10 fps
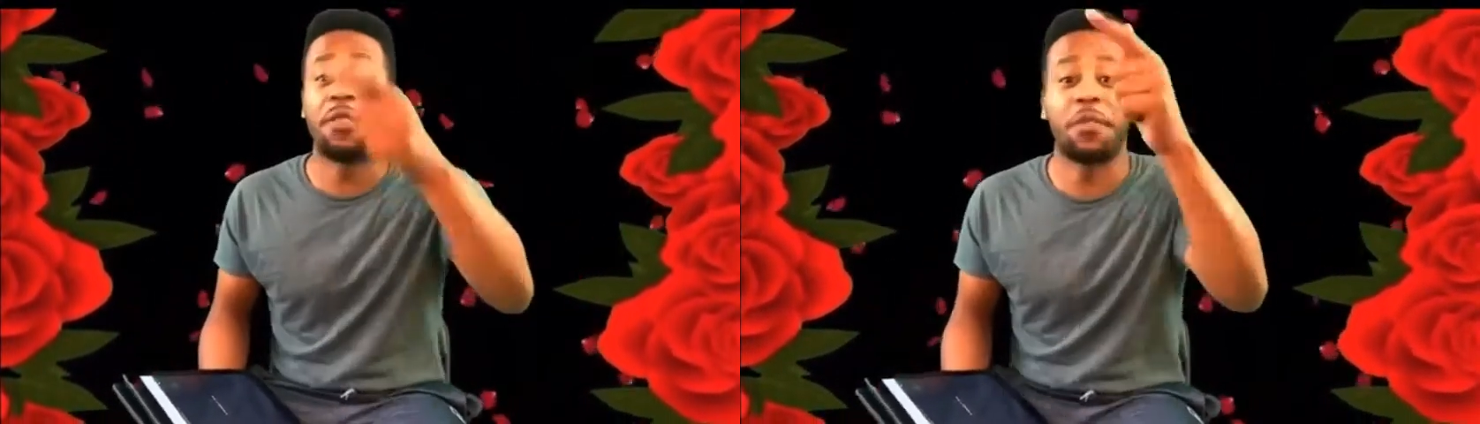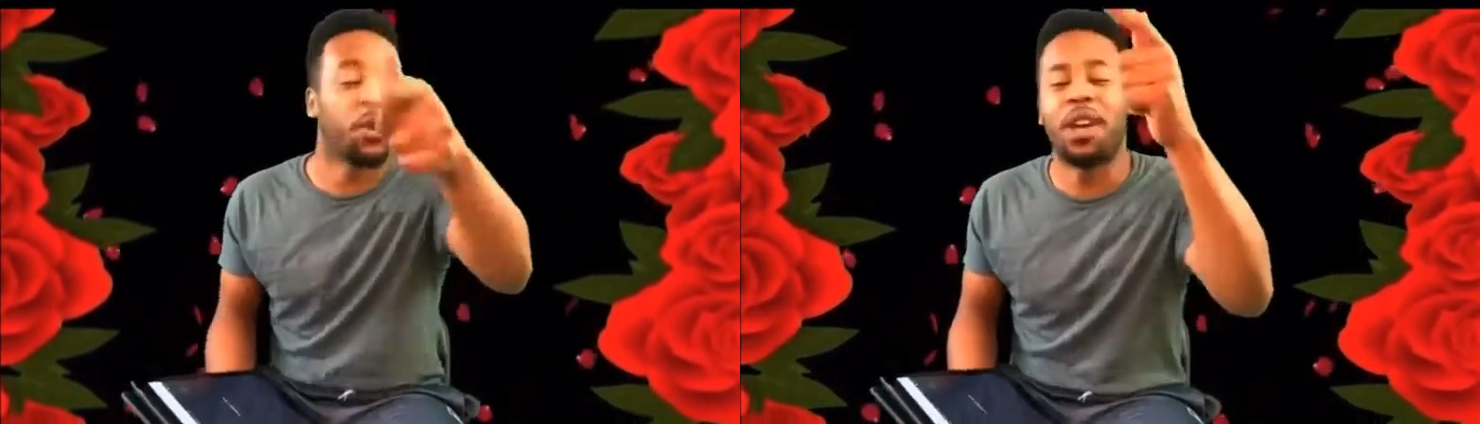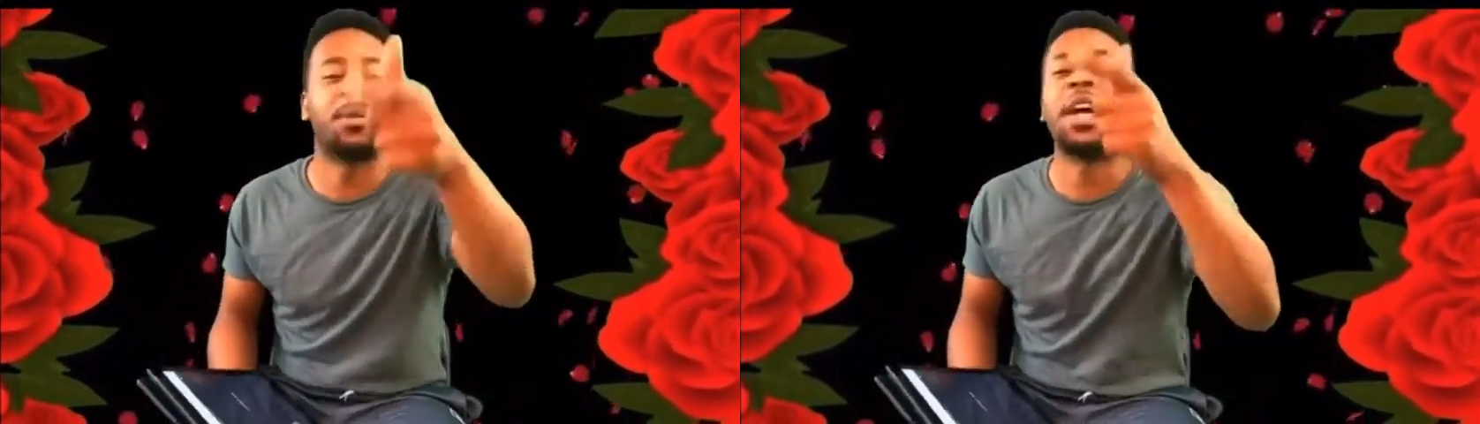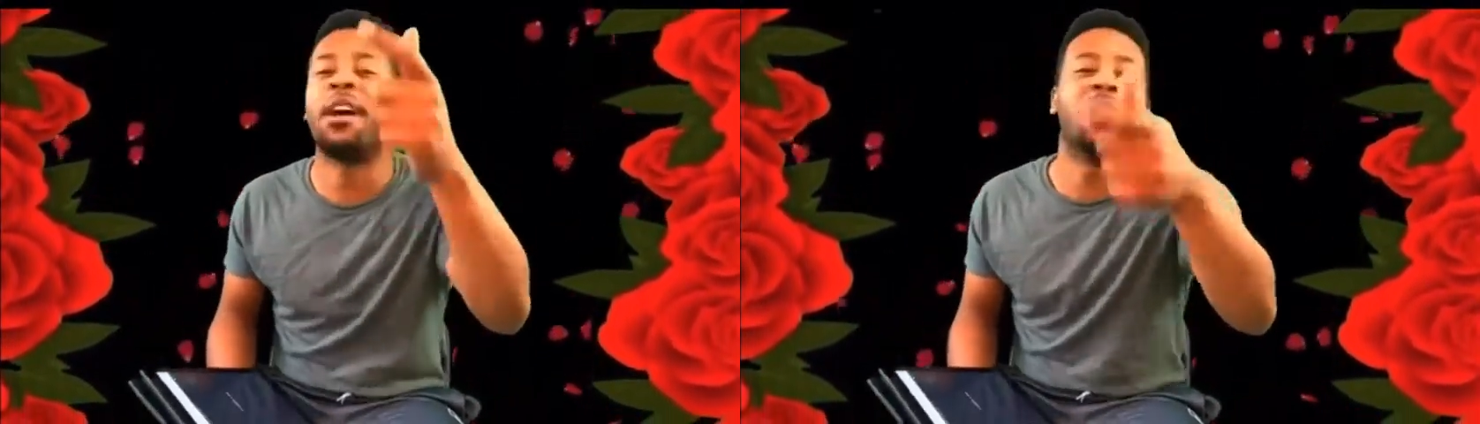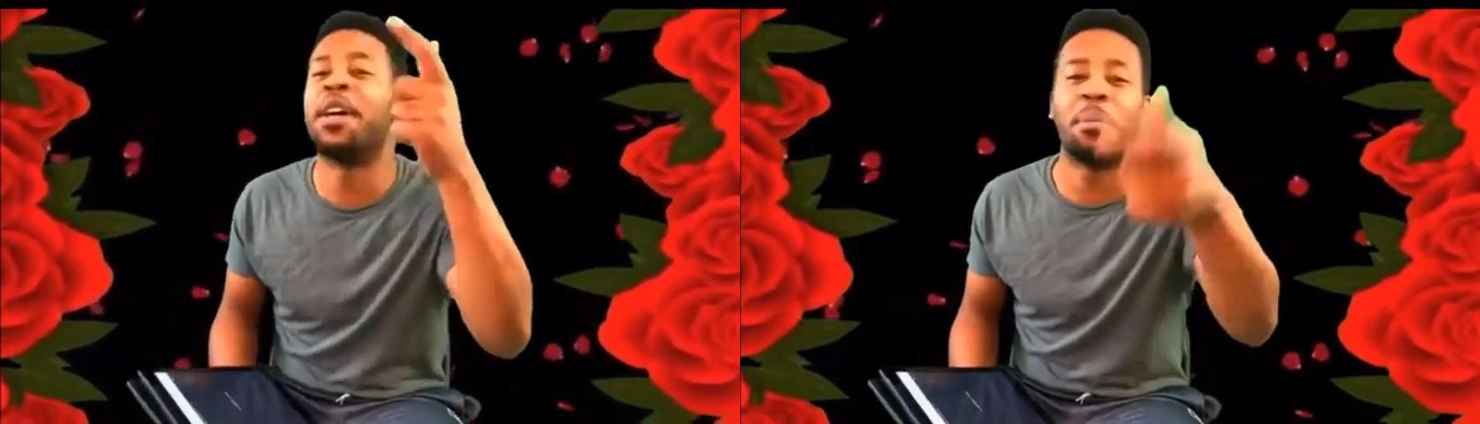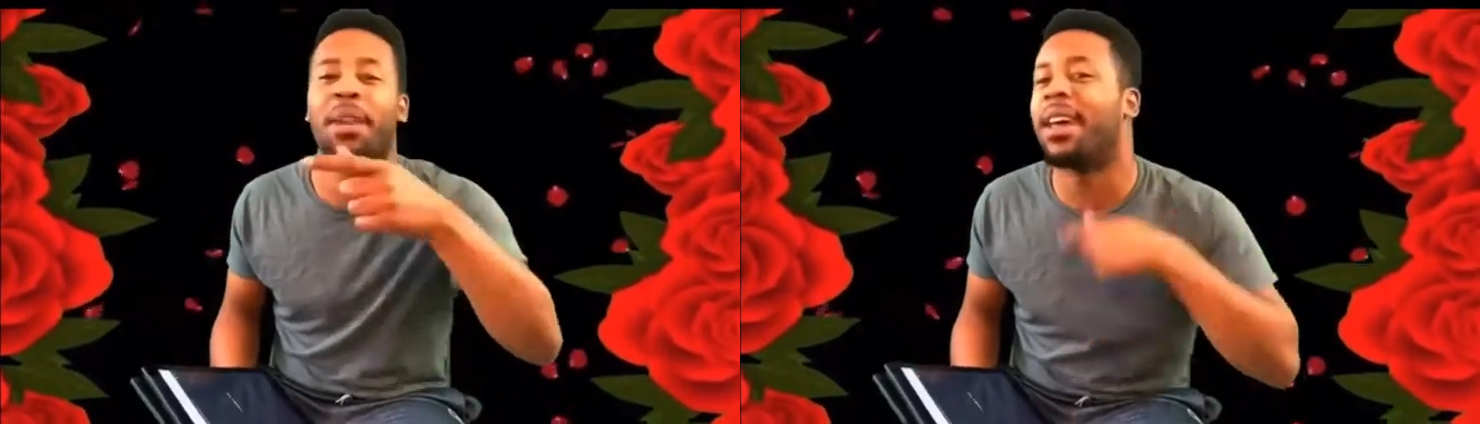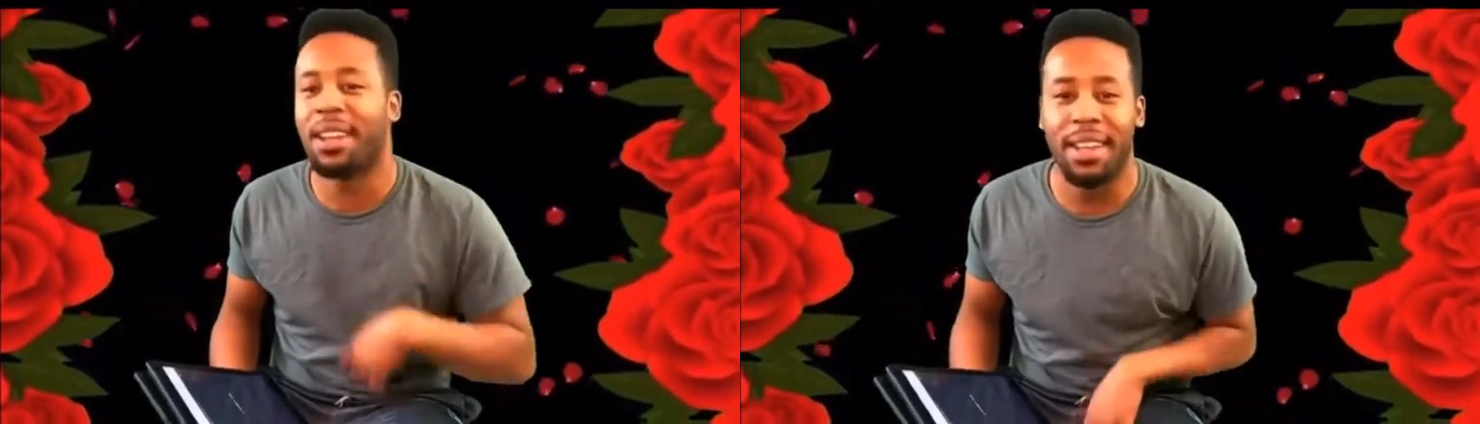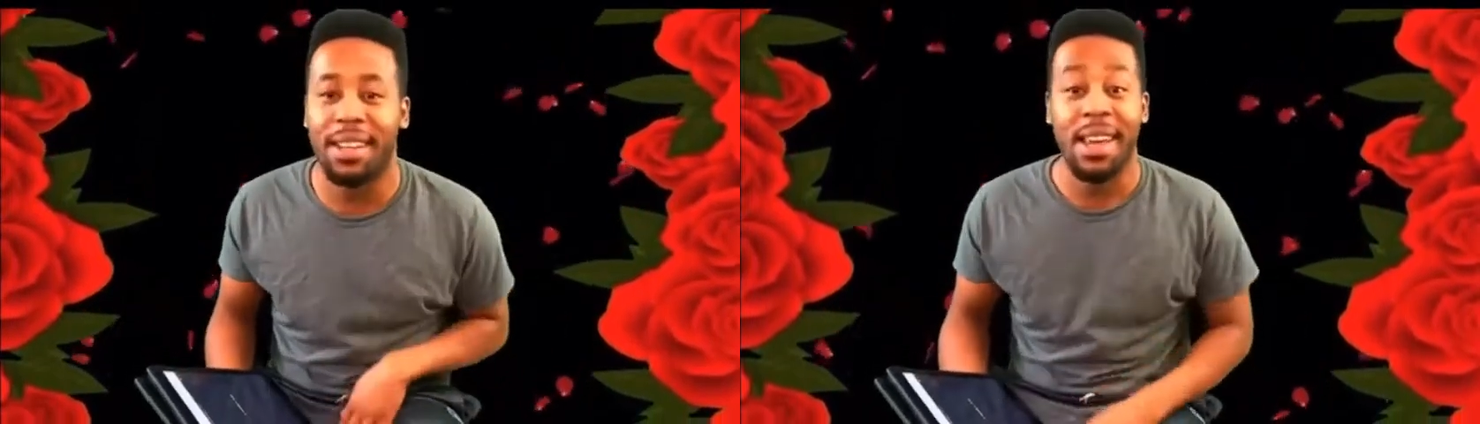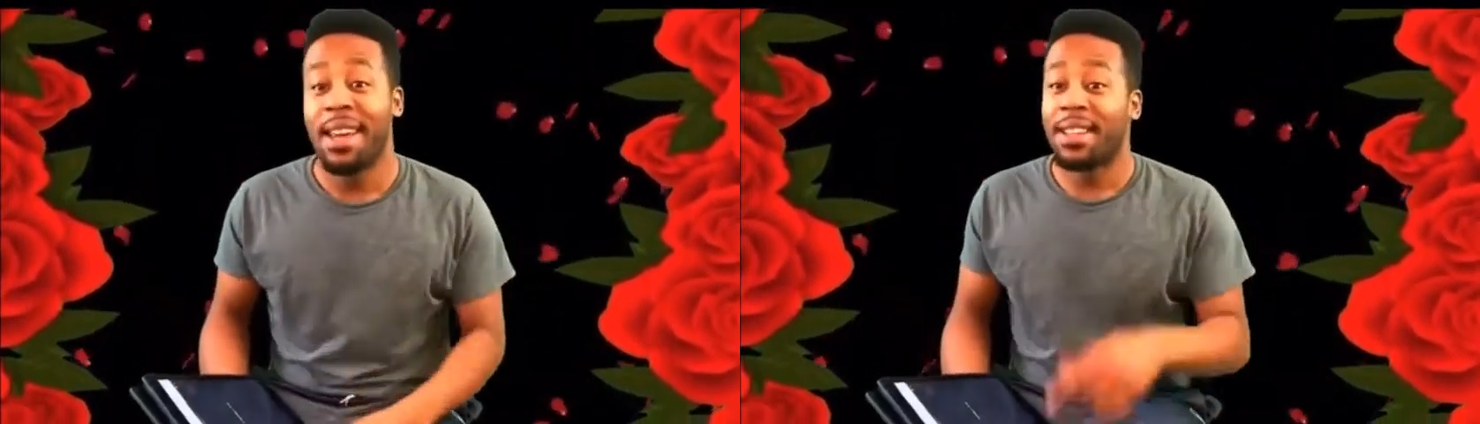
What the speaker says: for your turn up playlist.